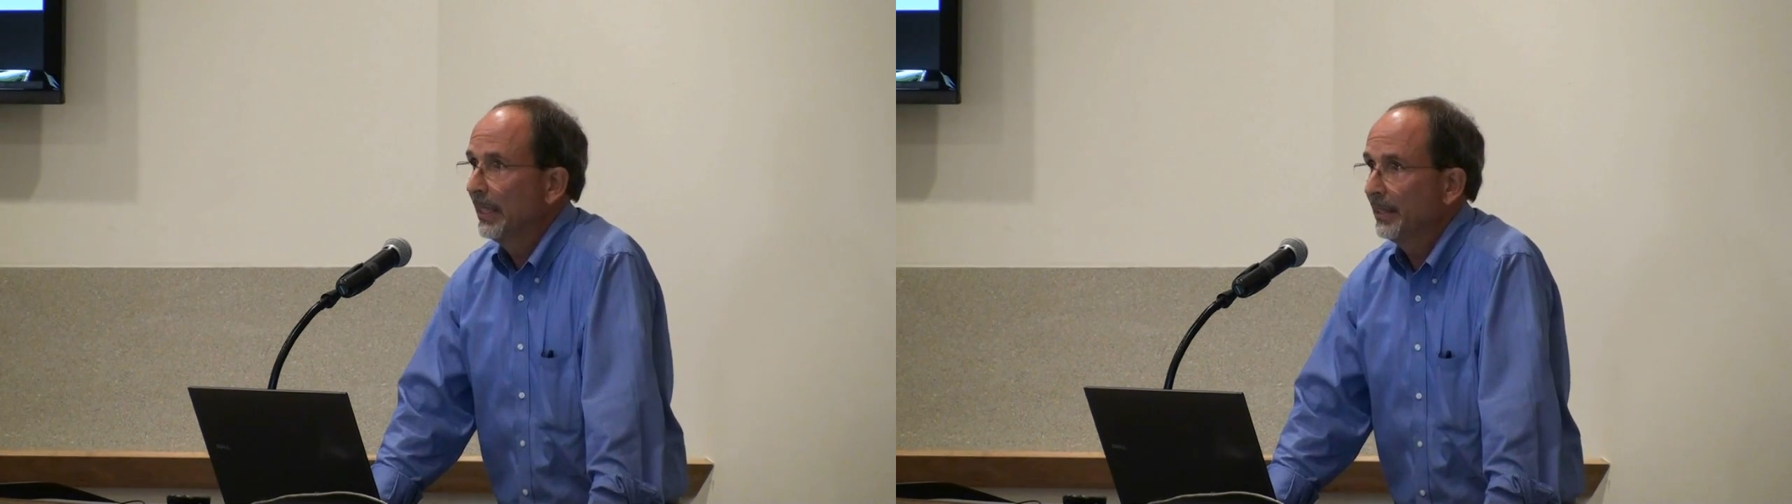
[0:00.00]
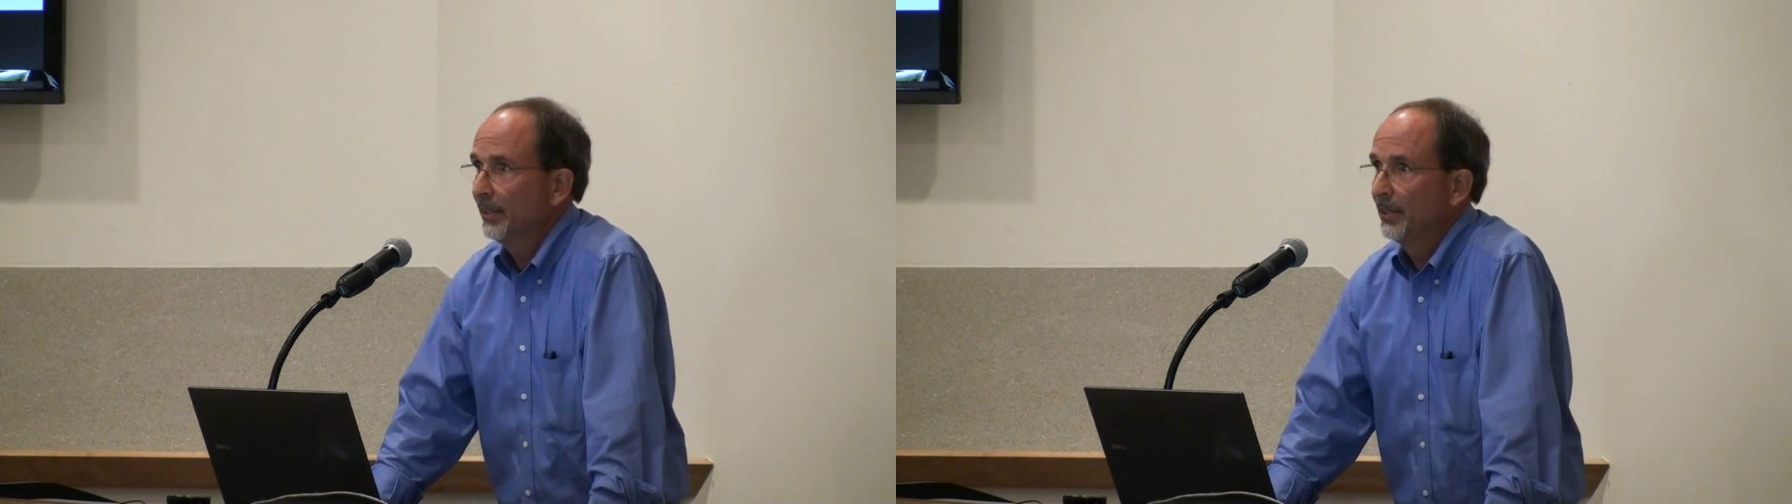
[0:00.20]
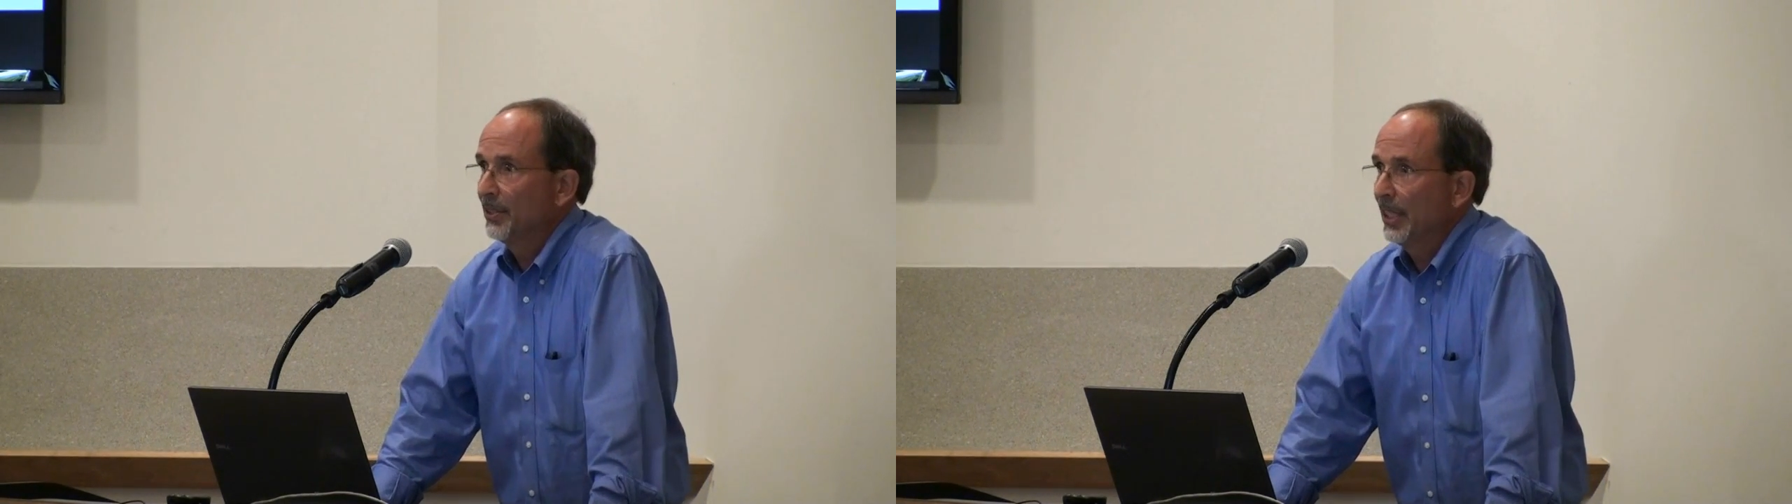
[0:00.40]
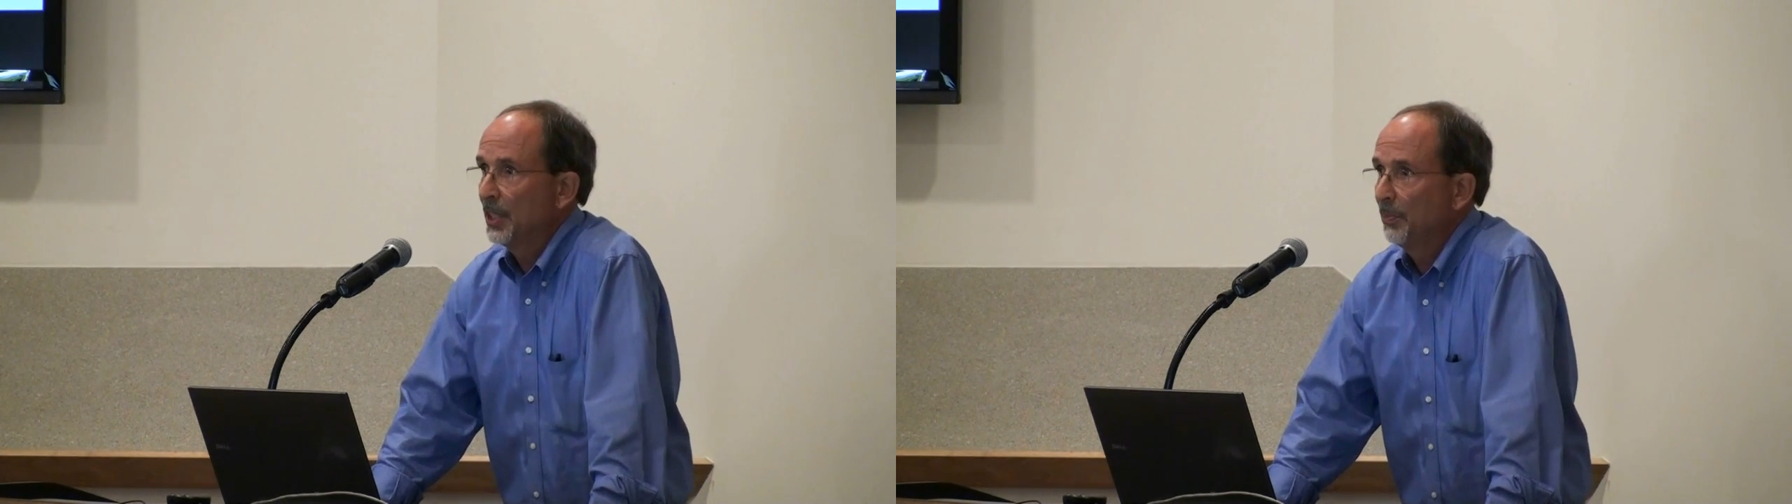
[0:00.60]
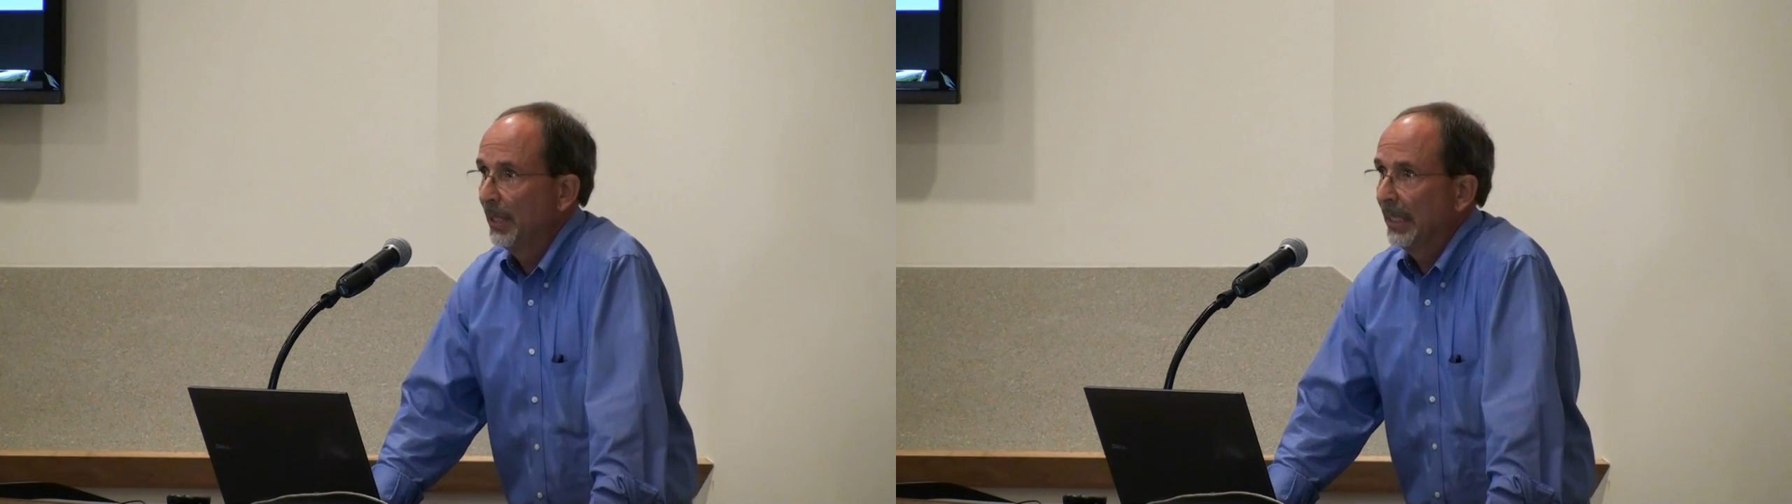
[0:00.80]

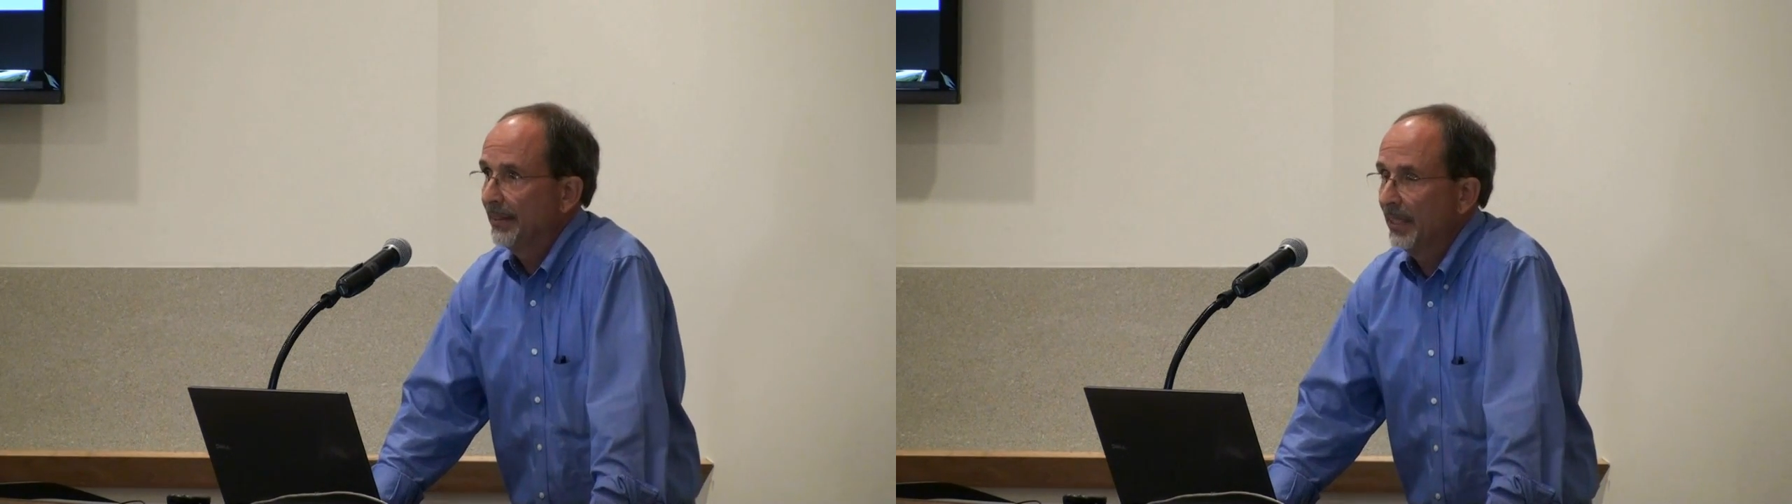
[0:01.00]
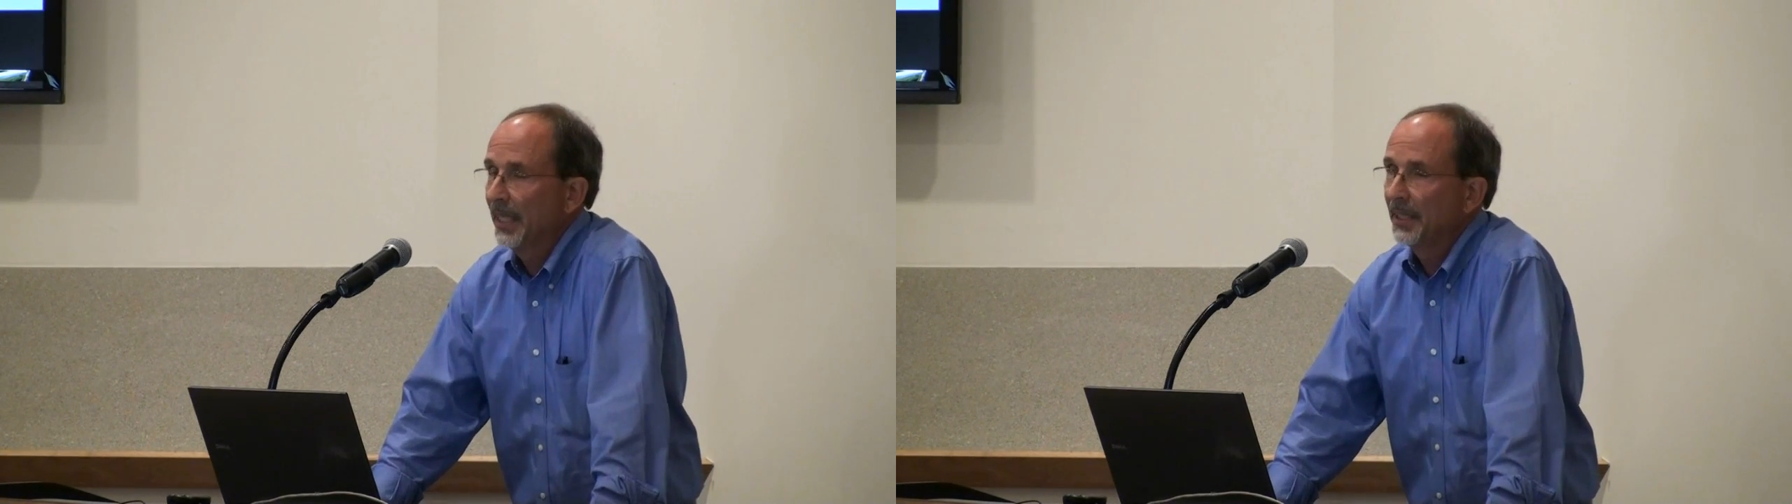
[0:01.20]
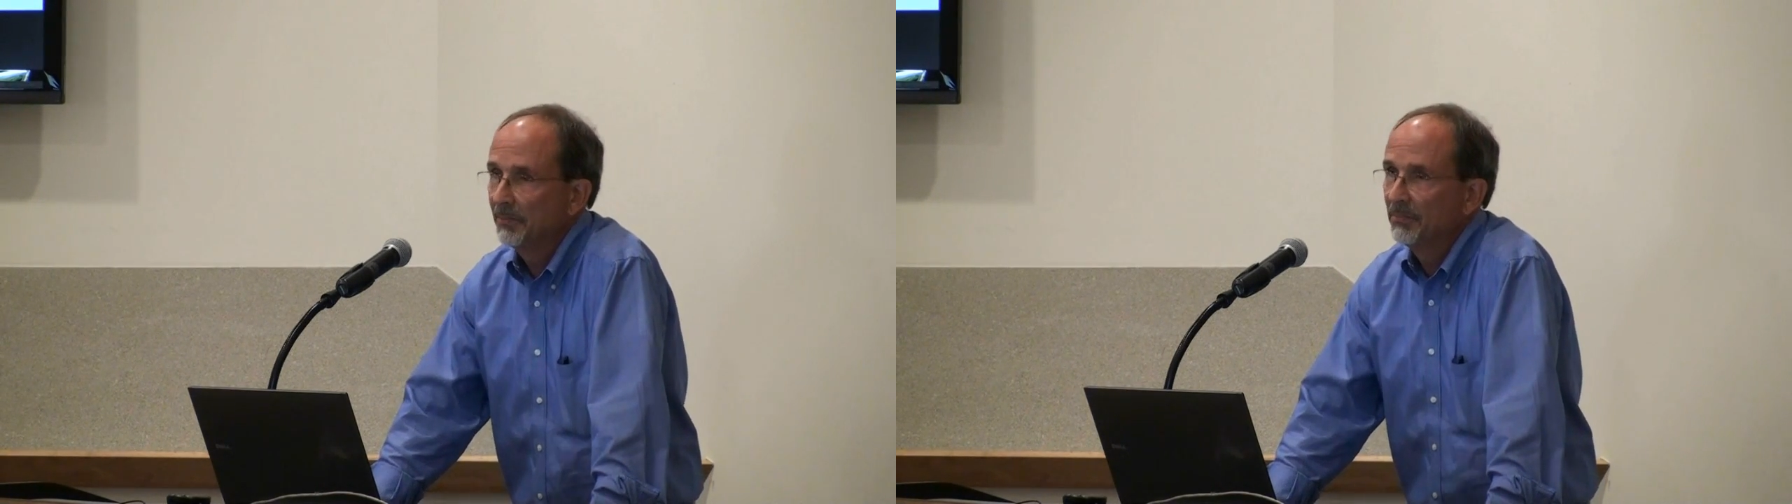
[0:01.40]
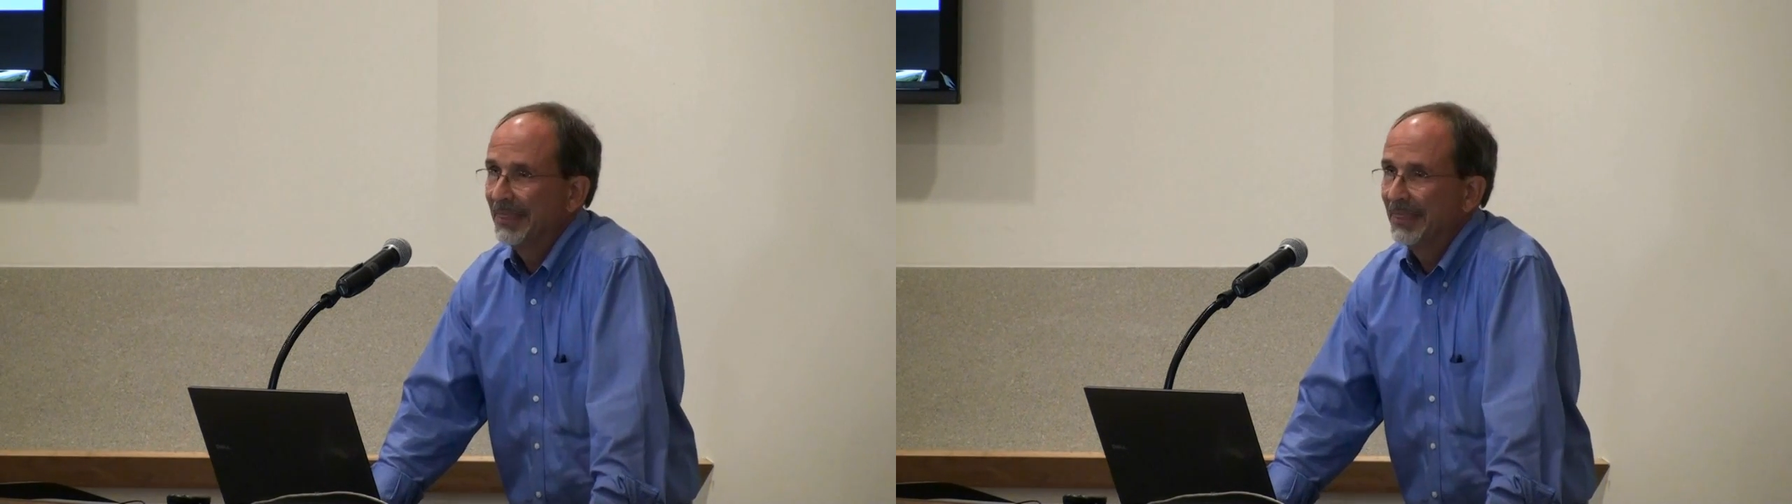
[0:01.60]
hectare-sized plots had